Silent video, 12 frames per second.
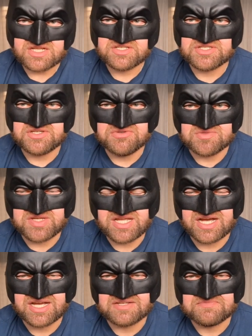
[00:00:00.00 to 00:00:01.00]
Excuse
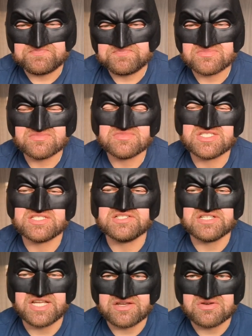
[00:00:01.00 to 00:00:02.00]
me, I
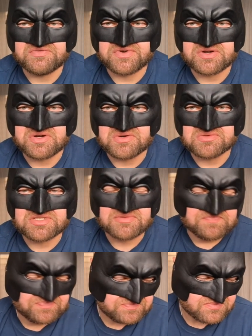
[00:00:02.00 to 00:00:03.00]
still getting over a cold,
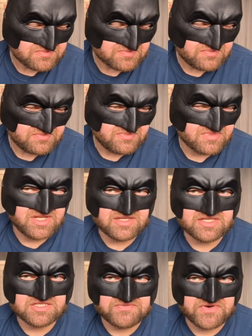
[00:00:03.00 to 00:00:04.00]

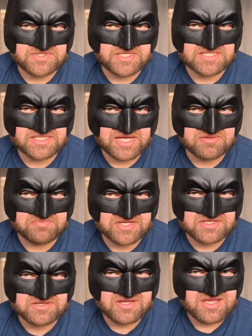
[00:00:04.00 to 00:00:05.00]
and this voice isn't
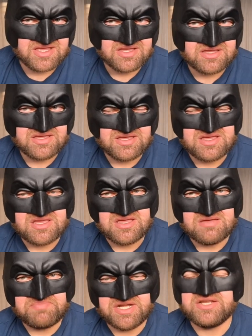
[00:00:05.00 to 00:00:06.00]
helping.
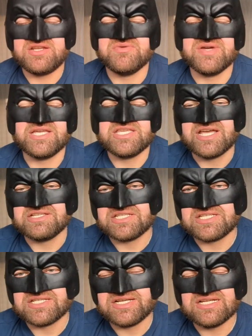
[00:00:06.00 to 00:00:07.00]
But anyway,
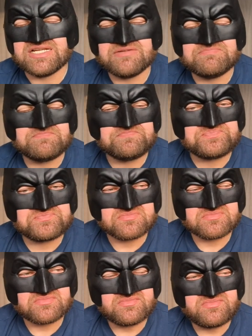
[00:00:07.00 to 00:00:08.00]
yes,
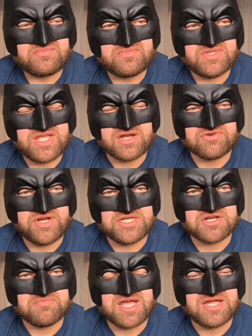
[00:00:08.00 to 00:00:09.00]
yeah,
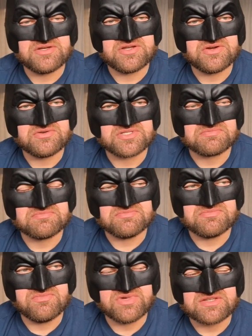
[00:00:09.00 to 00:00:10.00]
Creature Commandos
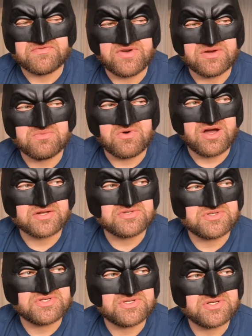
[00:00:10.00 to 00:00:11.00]
was a fun
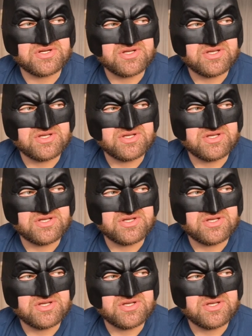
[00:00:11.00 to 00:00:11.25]
watch.